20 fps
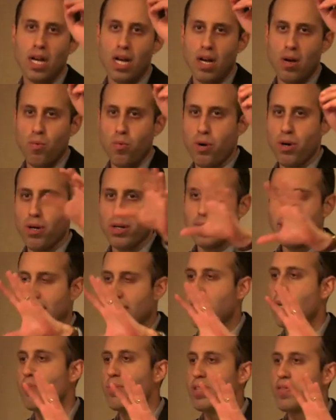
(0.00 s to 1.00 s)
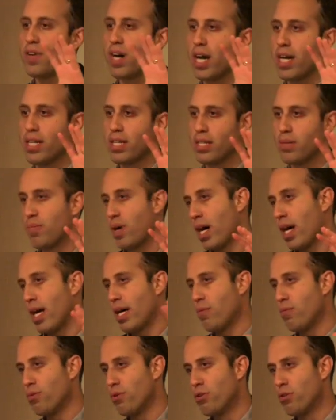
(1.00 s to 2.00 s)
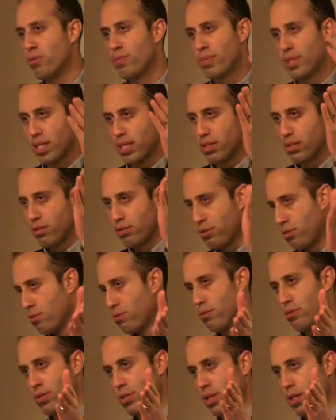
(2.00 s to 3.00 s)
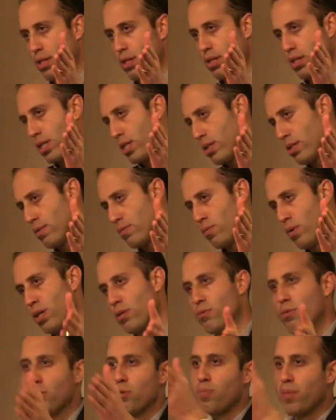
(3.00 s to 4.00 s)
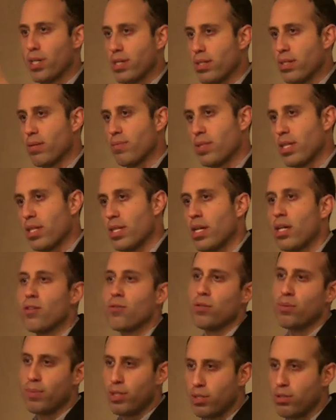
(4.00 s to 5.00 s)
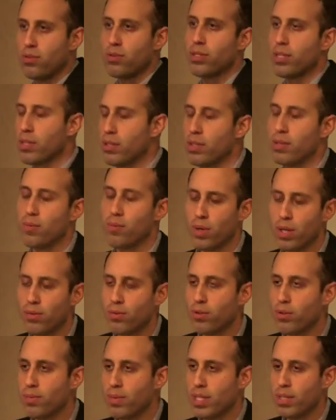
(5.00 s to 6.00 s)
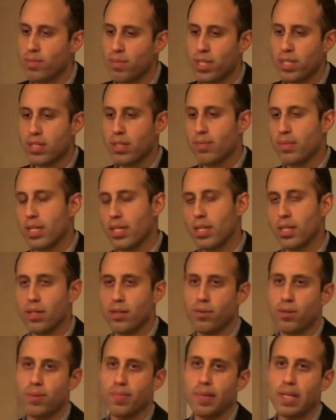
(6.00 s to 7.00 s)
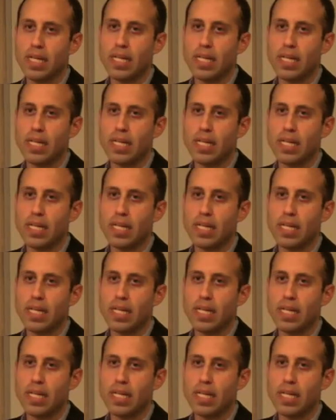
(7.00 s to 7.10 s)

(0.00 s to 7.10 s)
uh, where it's subdivided by rooms, and Jews are in one room, Muslims in another room, and Jews in one room, and Muslims in another room.